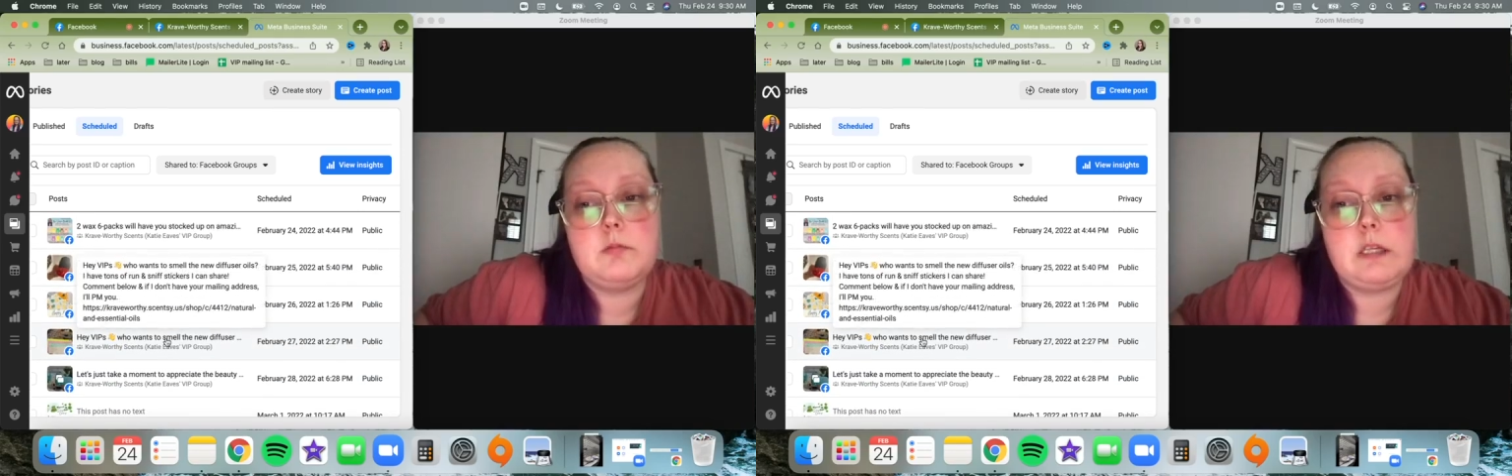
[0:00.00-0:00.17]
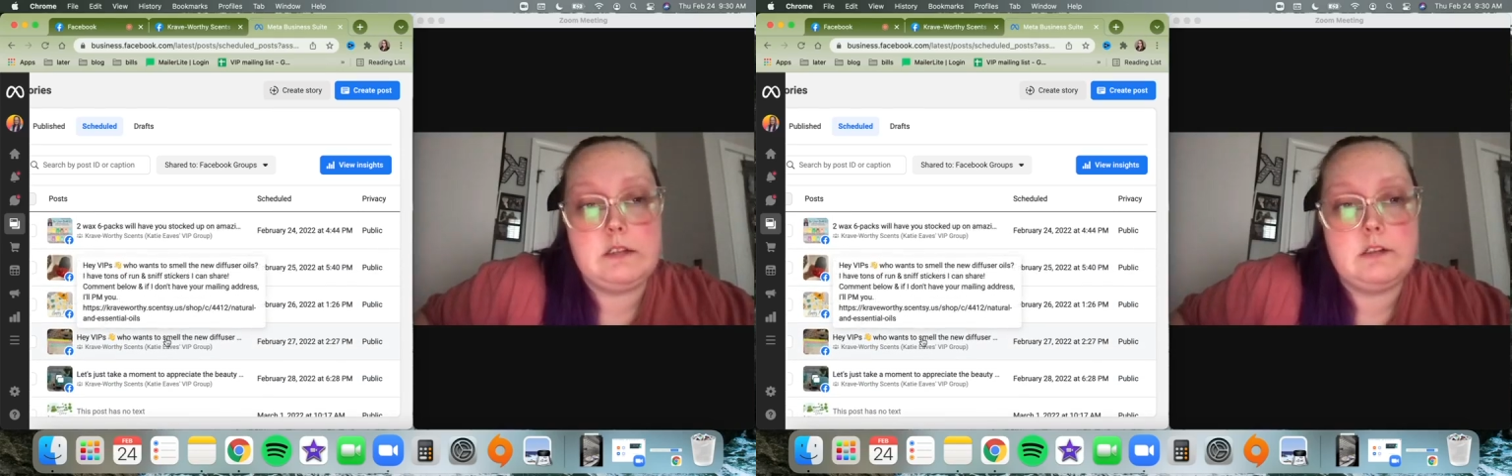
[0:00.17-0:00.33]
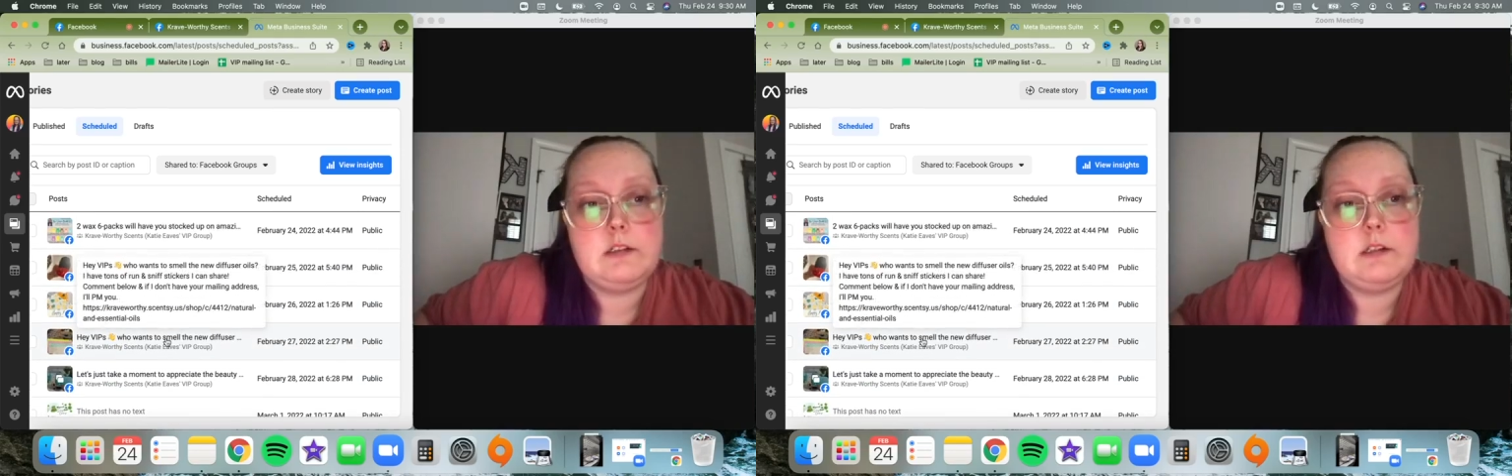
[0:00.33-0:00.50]

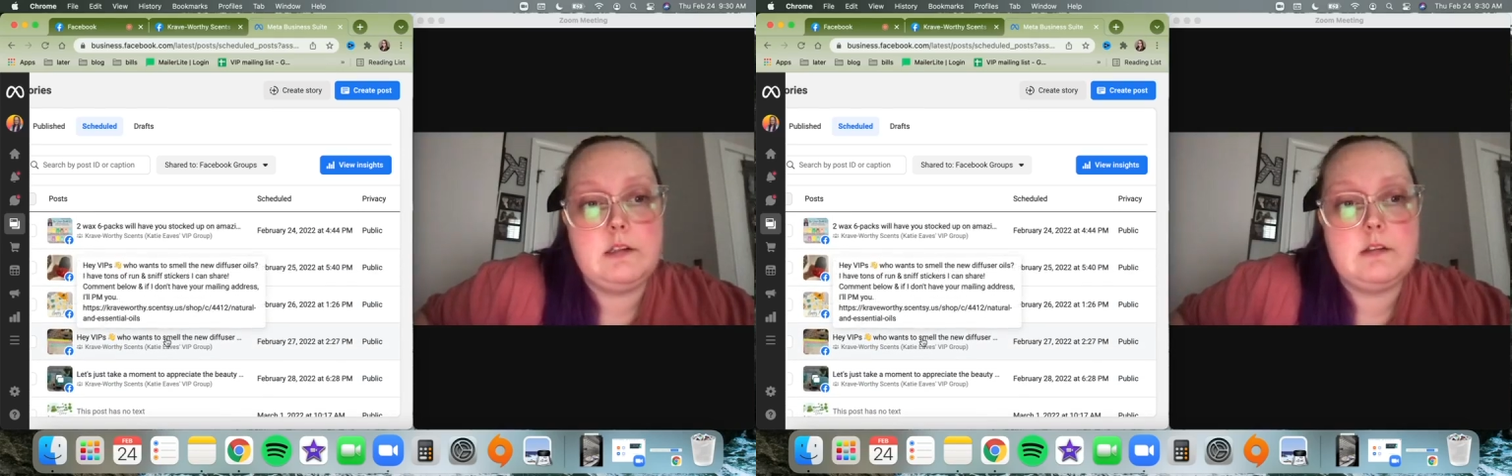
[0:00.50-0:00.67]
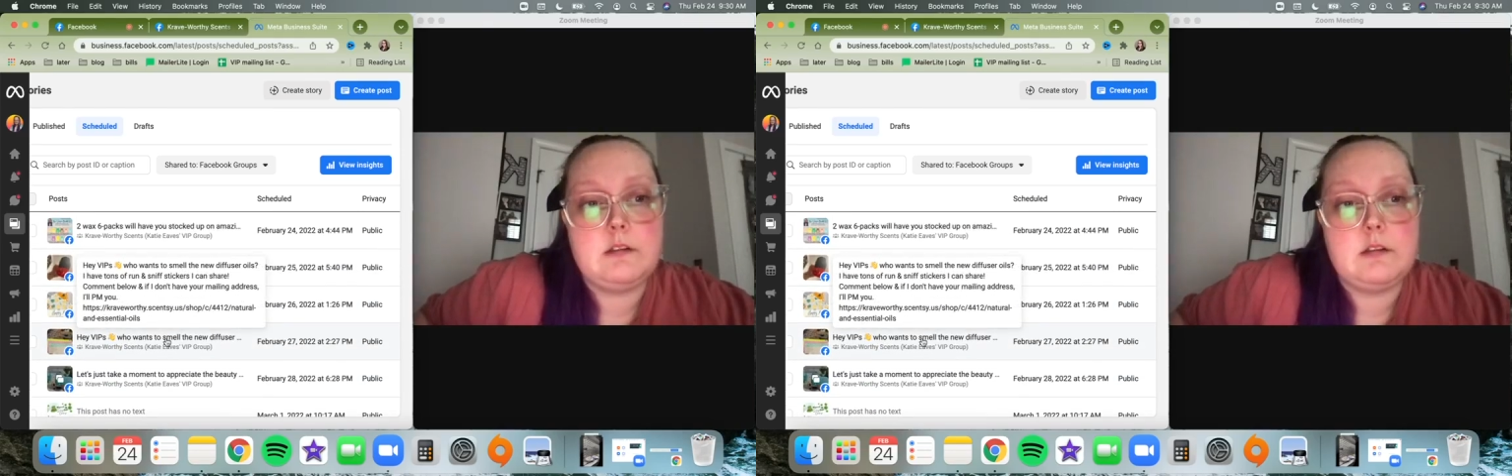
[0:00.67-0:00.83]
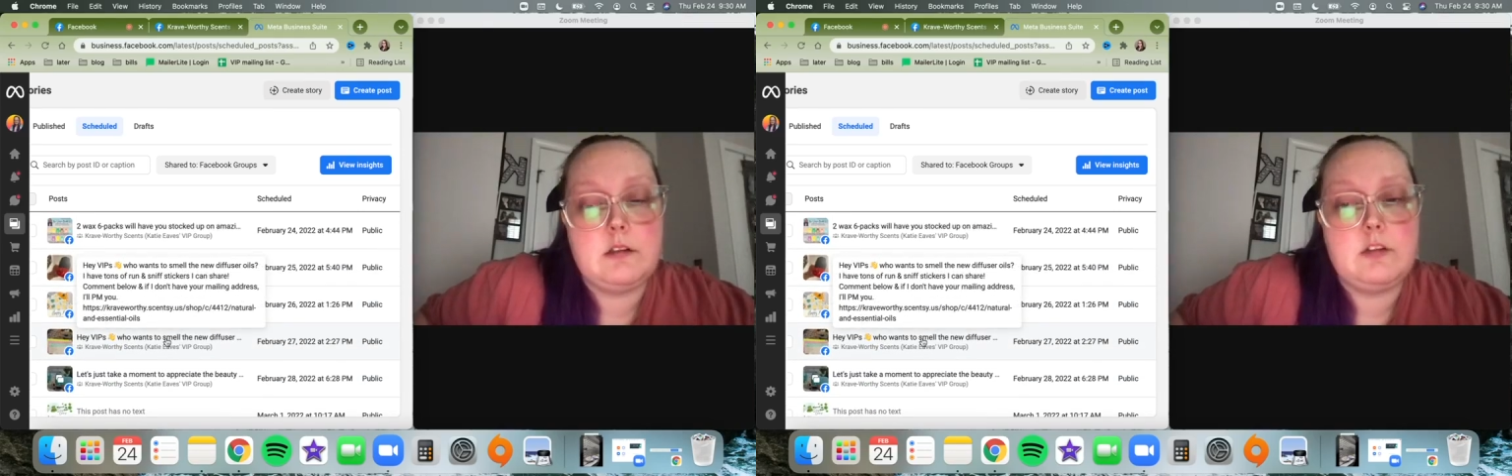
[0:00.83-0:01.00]

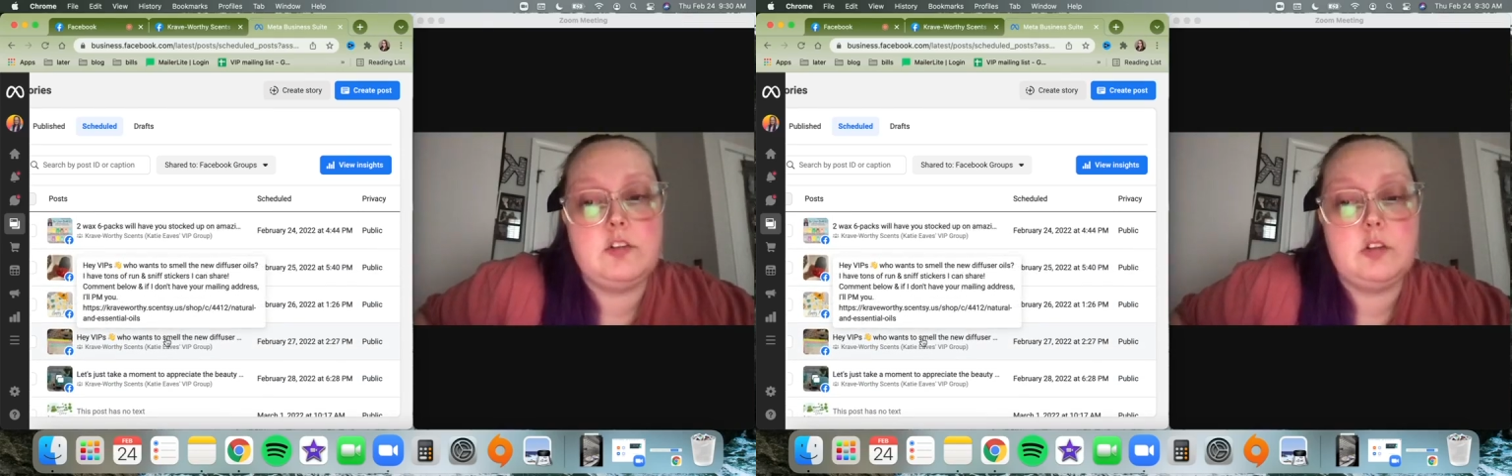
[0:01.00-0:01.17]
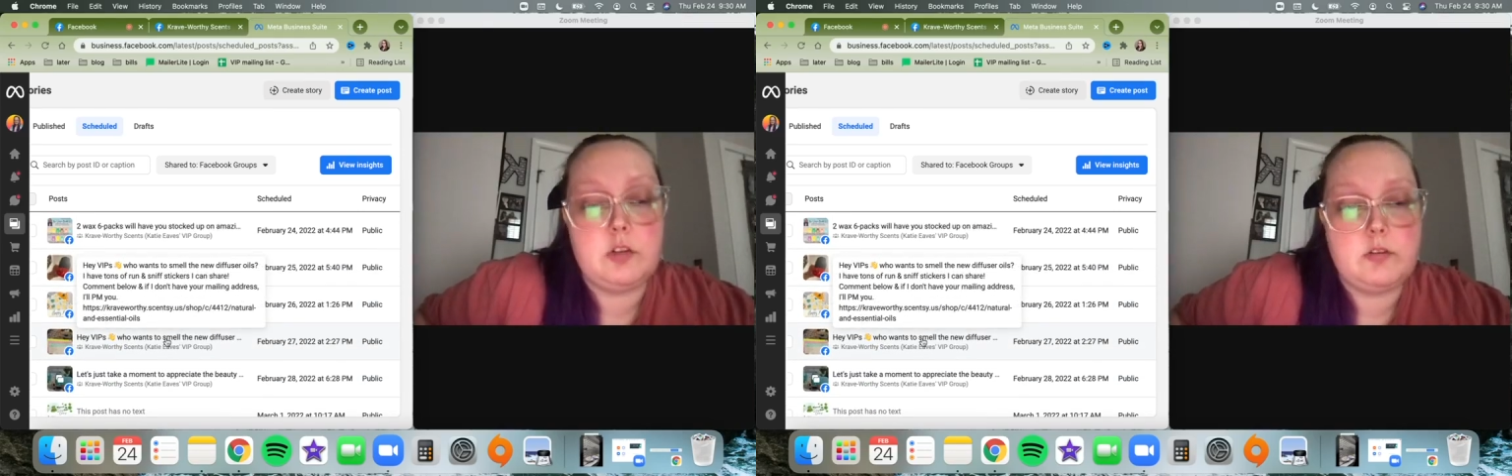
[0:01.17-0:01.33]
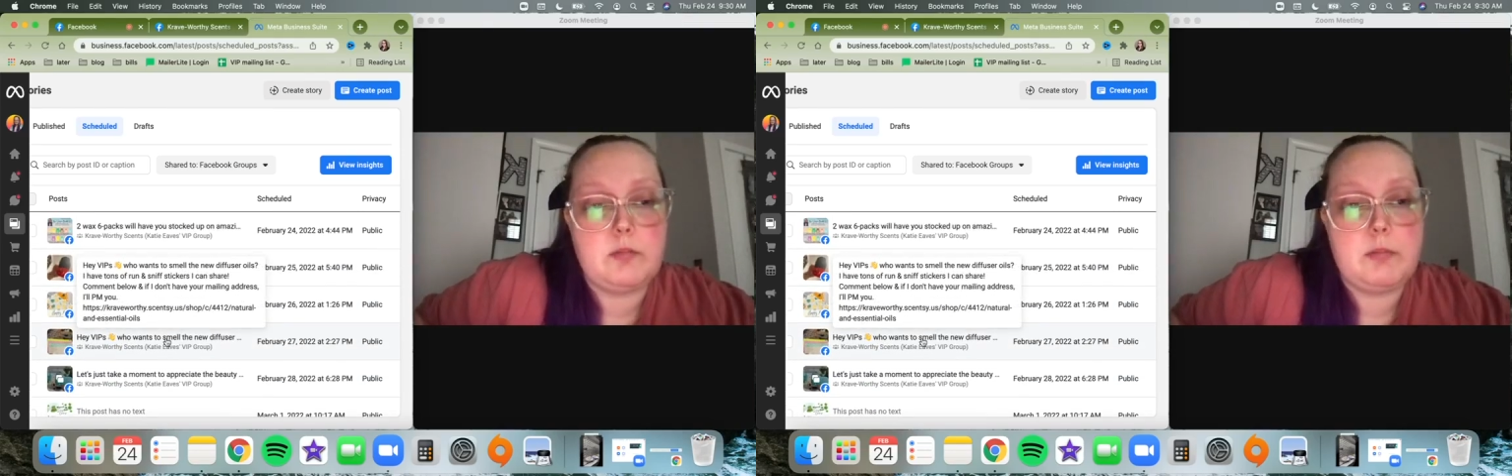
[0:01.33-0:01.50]
entities as 2
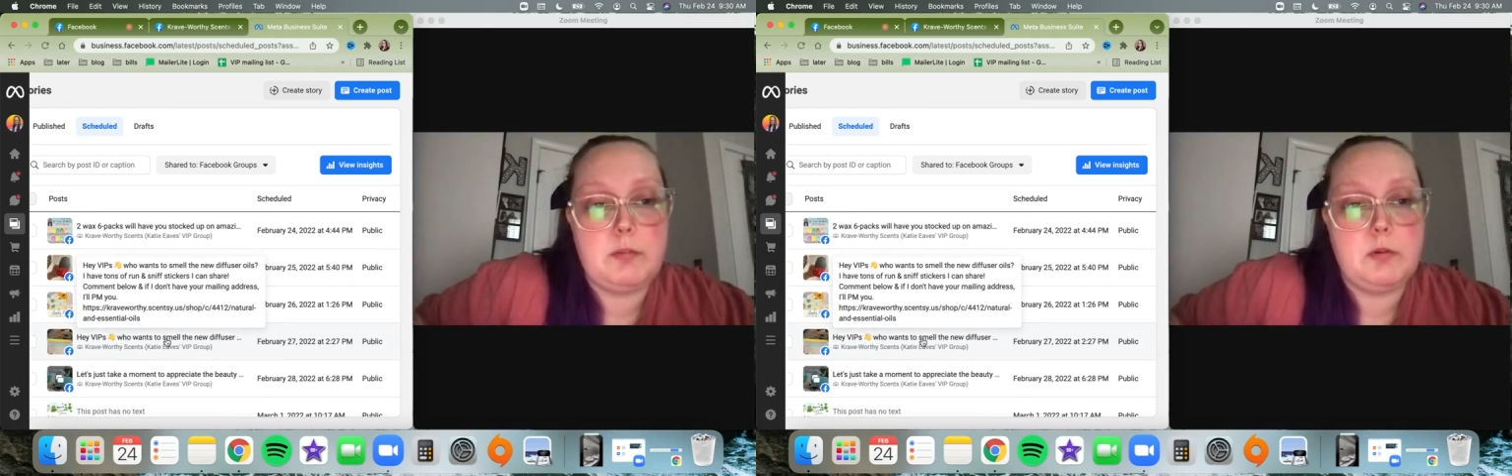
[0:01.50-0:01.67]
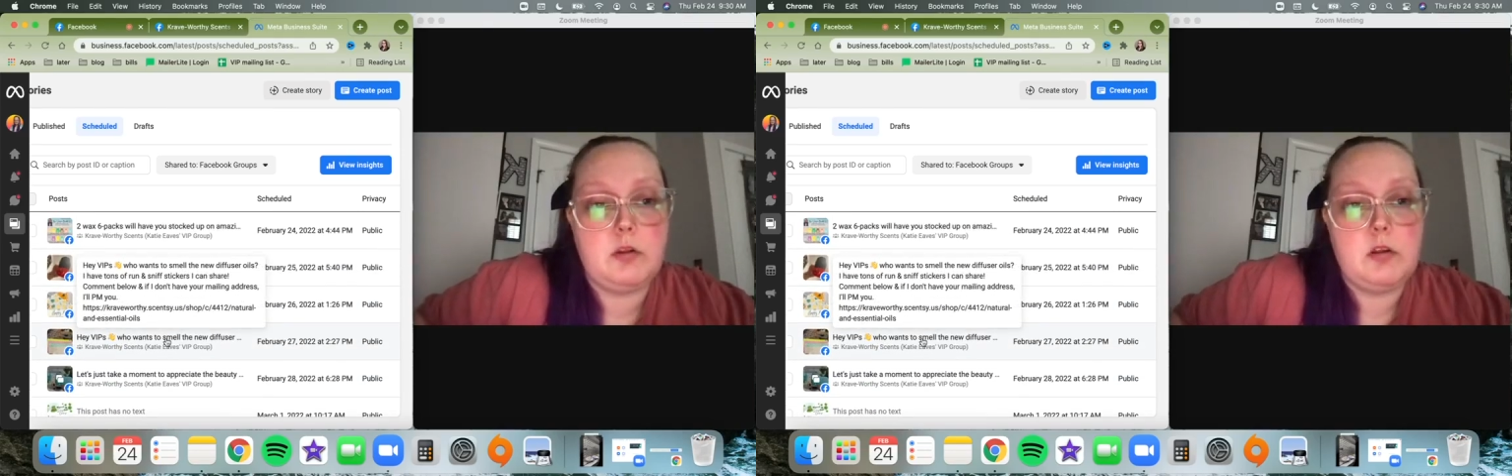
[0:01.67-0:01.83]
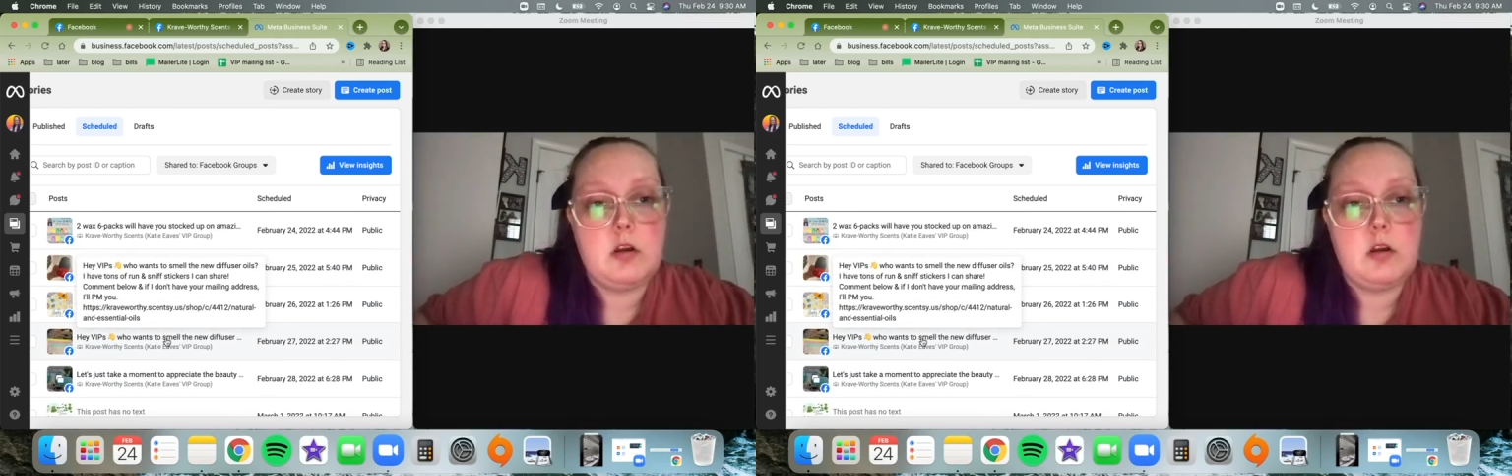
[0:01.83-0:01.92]
different people.